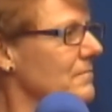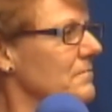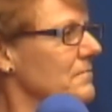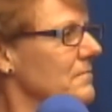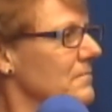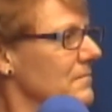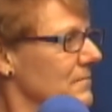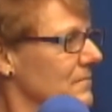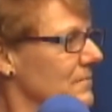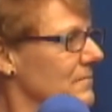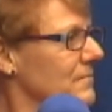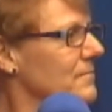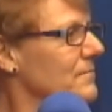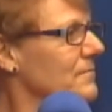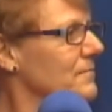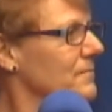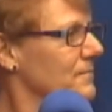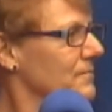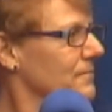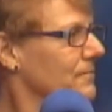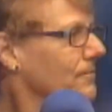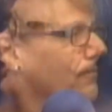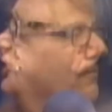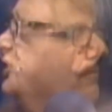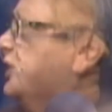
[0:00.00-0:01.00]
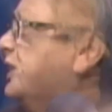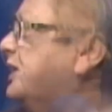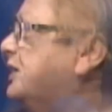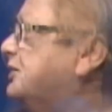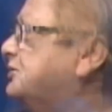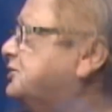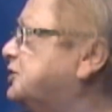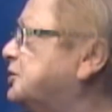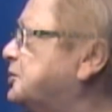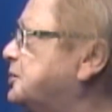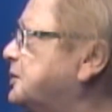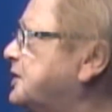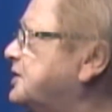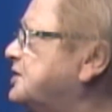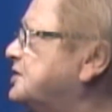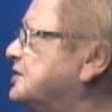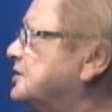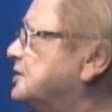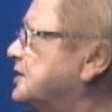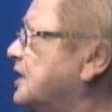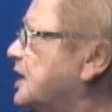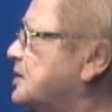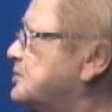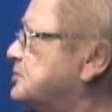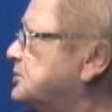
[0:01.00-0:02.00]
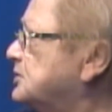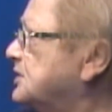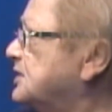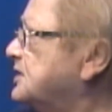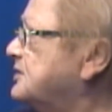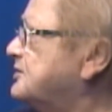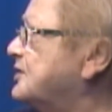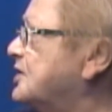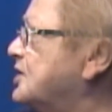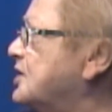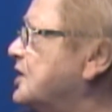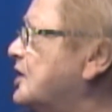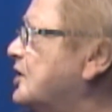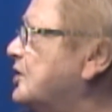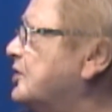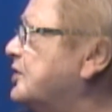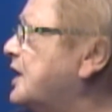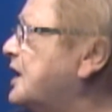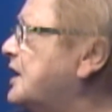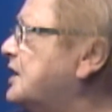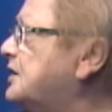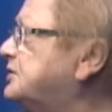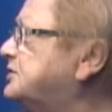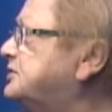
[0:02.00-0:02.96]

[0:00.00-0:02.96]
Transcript: Yeah, and you have to read the label, even though that's